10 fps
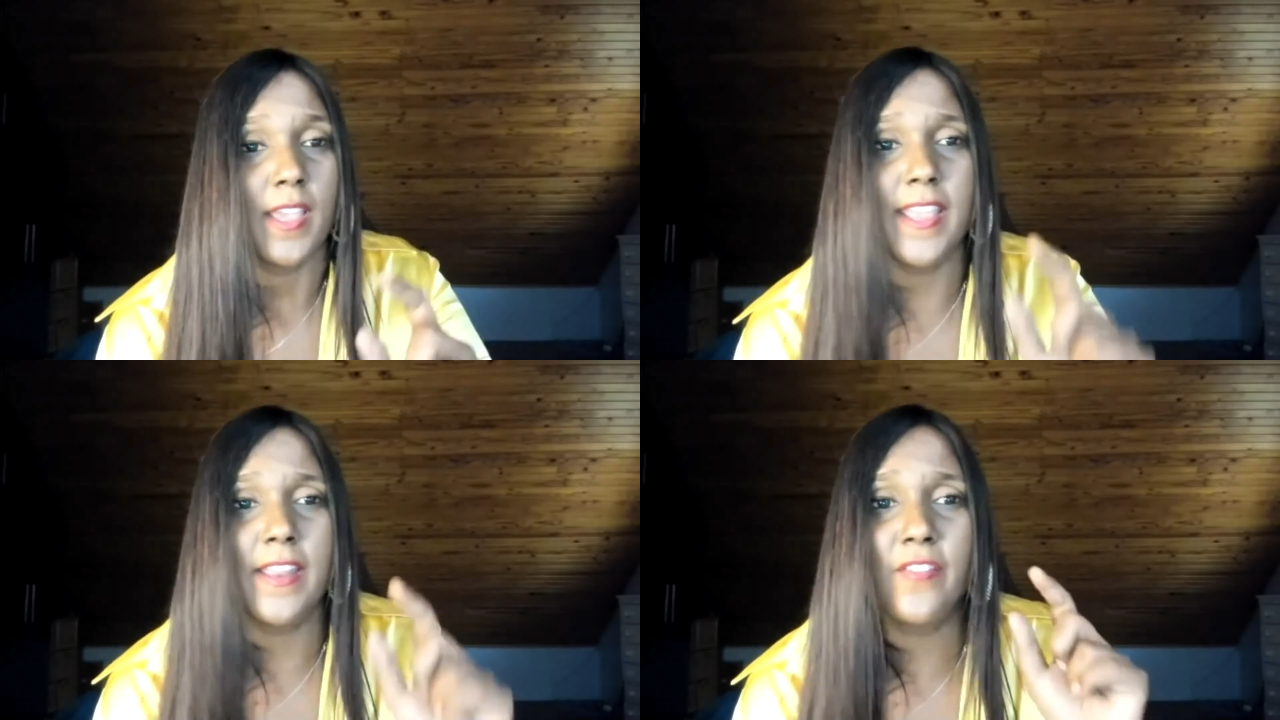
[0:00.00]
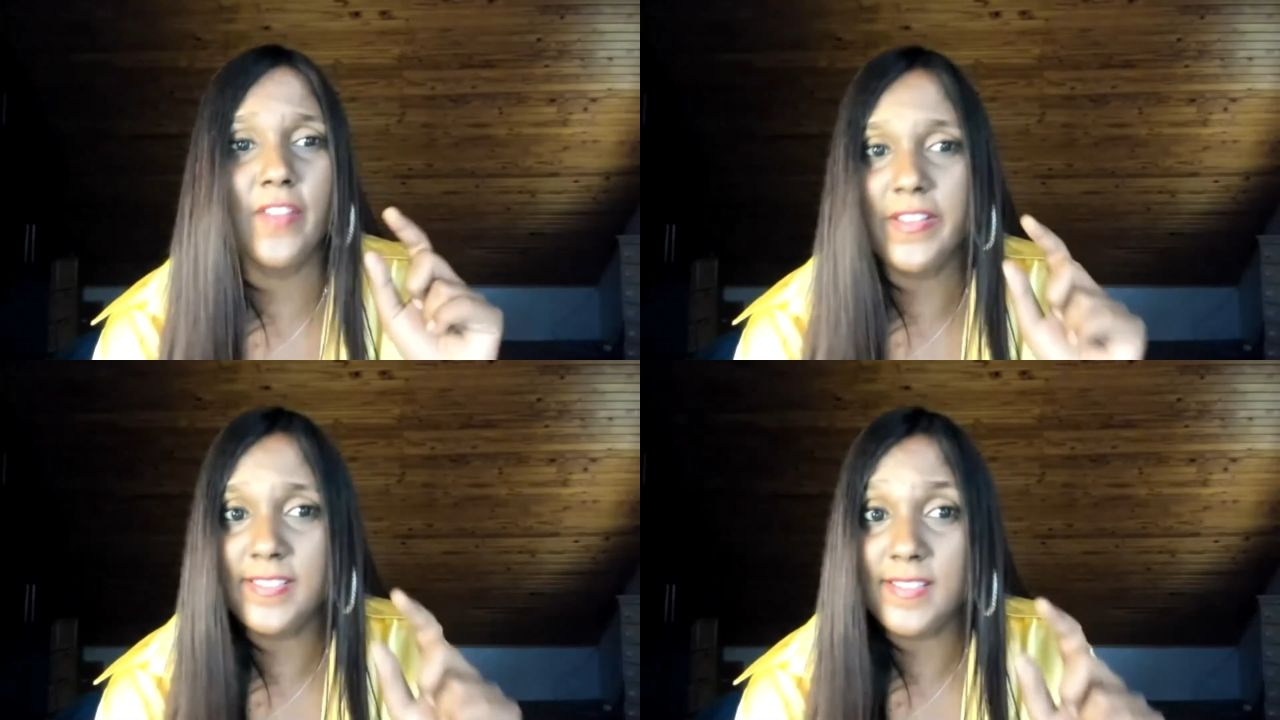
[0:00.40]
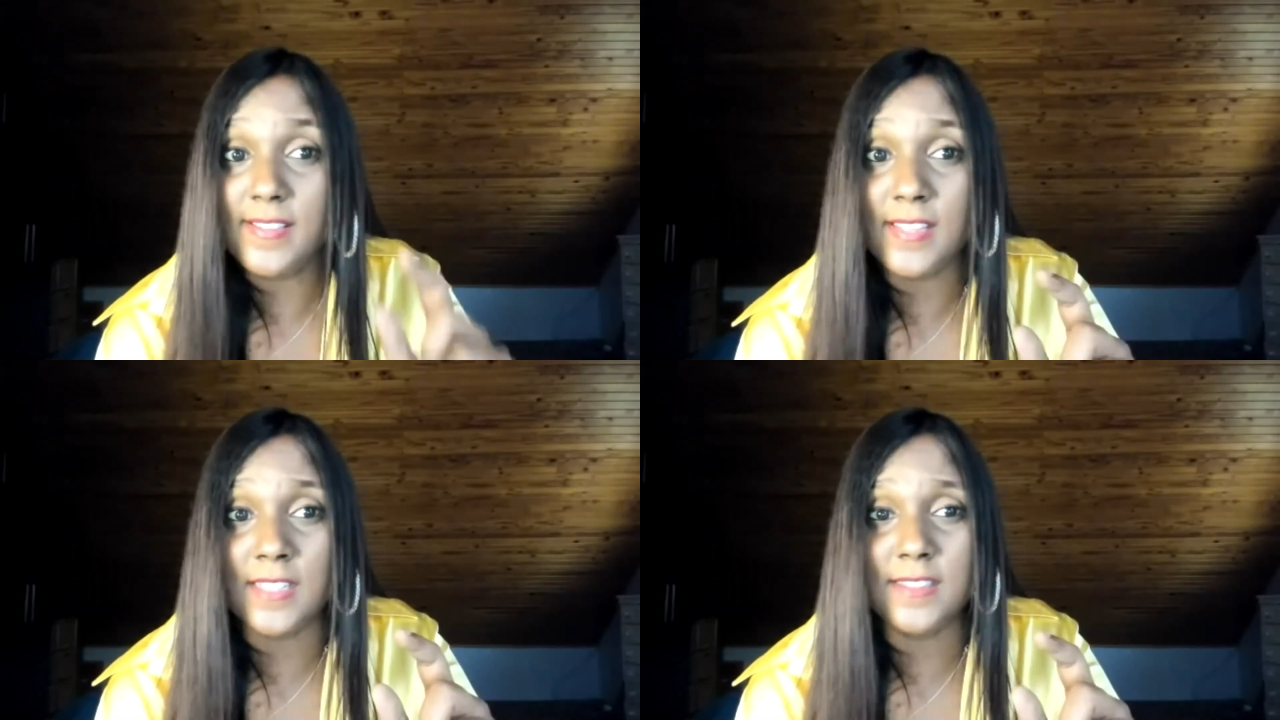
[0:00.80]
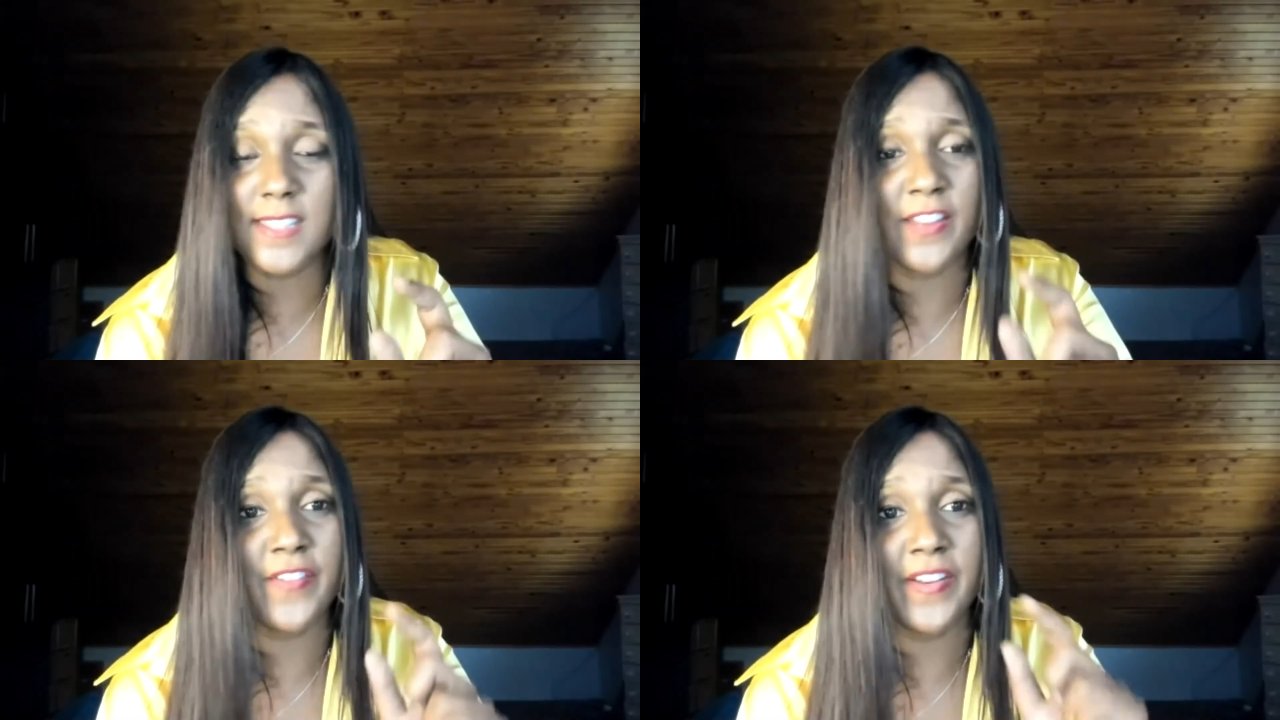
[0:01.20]
in a very succinct
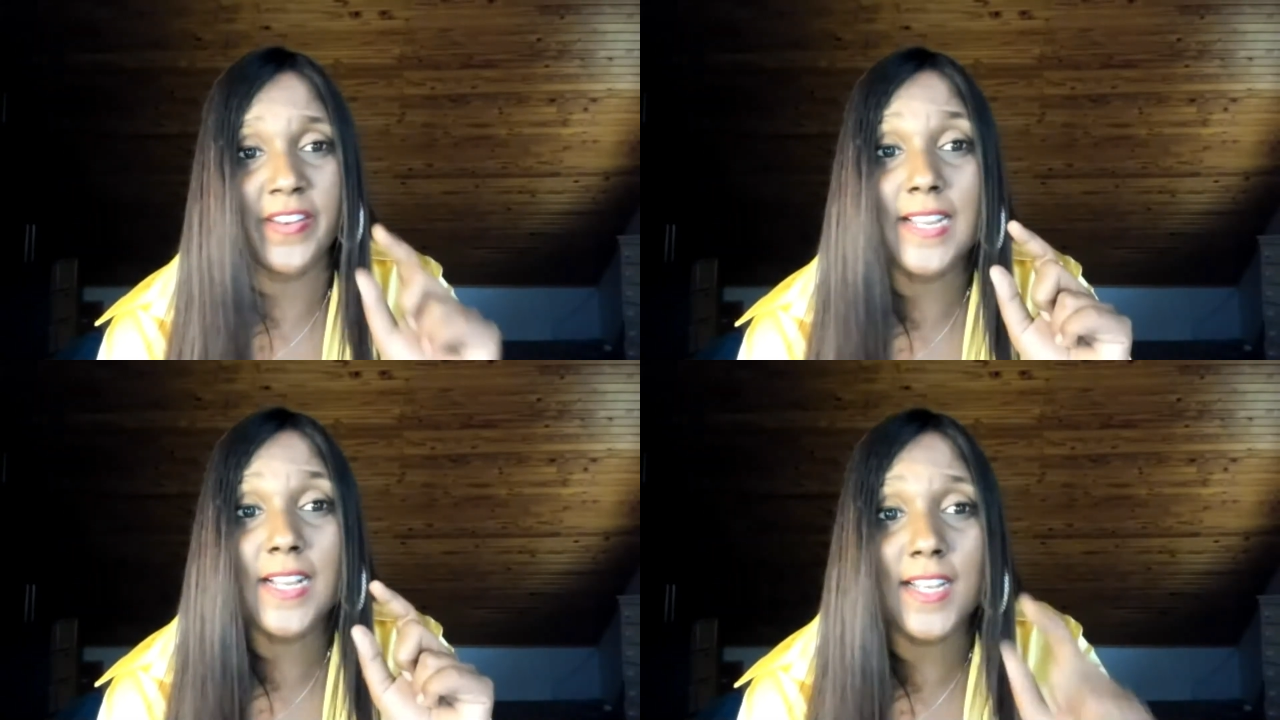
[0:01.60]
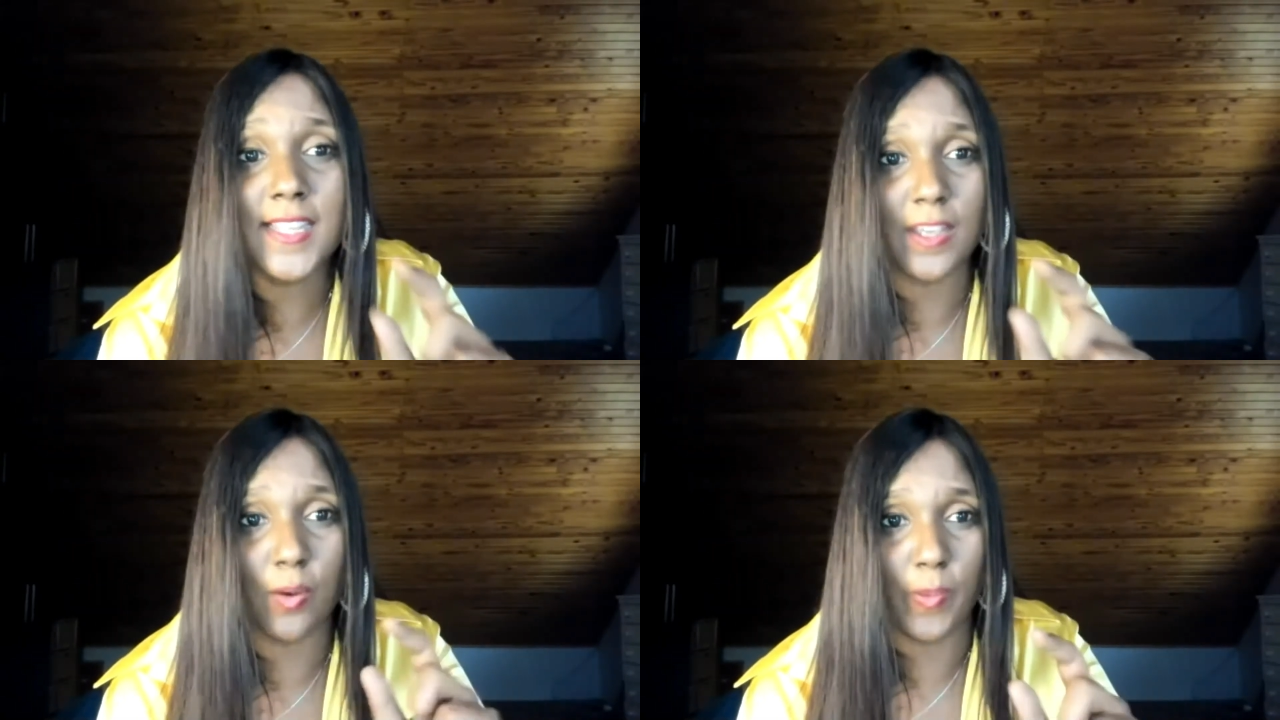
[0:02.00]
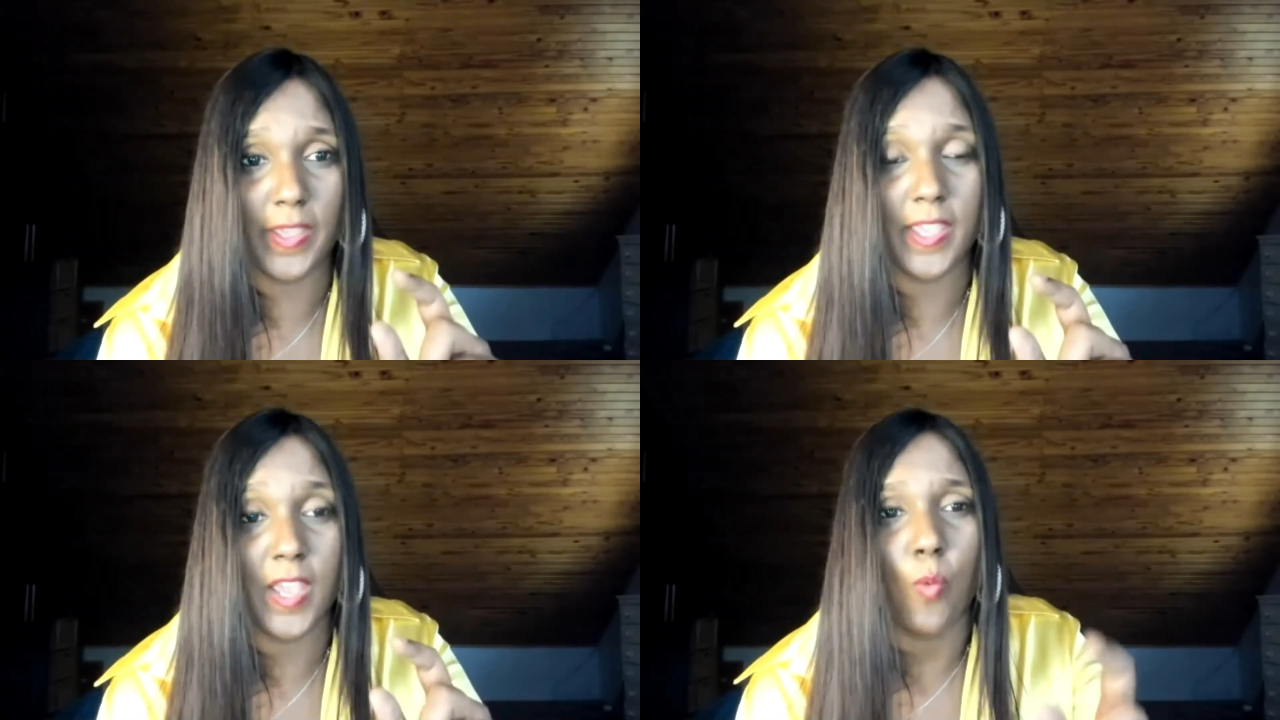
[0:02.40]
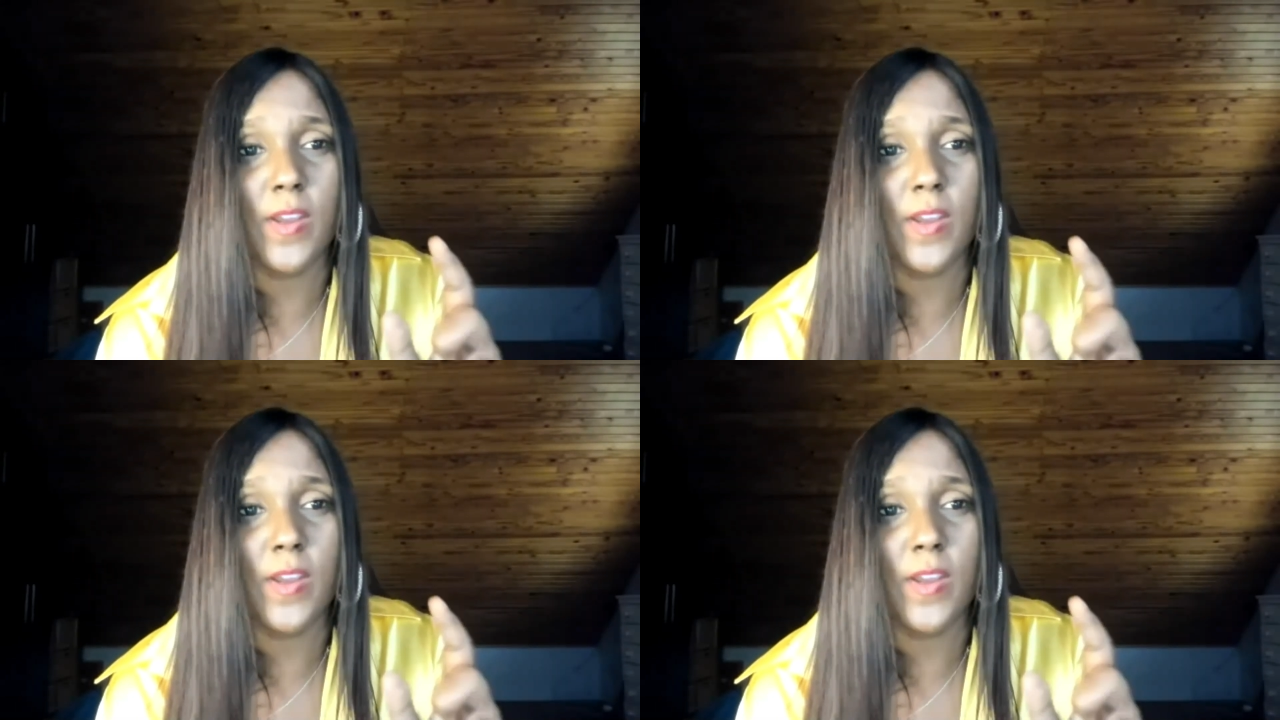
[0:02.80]
and a very clear way.